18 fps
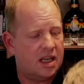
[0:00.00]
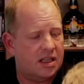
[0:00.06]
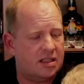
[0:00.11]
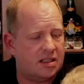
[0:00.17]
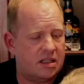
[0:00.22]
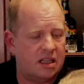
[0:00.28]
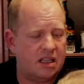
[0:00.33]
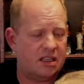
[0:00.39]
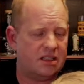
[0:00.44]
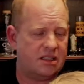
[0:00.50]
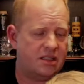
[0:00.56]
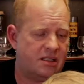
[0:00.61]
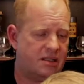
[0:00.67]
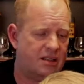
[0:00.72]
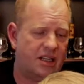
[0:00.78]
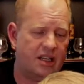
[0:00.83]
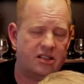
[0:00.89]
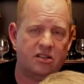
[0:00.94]
His,
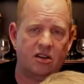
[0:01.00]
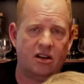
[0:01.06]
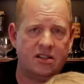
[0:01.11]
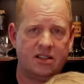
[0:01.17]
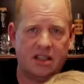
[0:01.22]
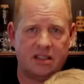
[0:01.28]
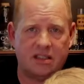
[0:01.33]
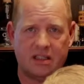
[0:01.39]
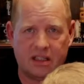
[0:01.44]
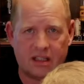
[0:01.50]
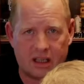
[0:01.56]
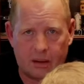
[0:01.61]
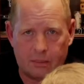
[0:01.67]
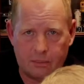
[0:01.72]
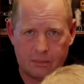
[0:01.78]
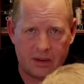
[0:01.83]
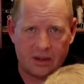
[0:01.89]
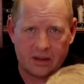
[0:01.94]
his, his artistic
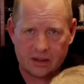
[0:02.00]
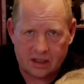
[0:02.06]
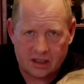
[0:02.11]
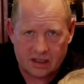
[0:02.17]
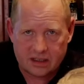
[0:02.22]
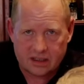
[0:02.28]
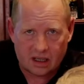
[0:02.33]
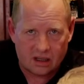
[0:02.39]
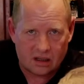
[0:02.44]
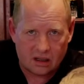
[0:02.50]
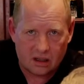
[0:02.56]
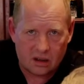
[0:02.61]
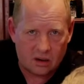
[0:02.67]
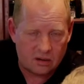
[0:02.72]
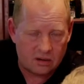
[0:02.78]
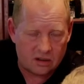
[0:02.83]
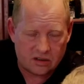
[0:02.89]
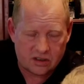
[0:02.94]
abilities
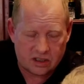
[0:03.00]
alone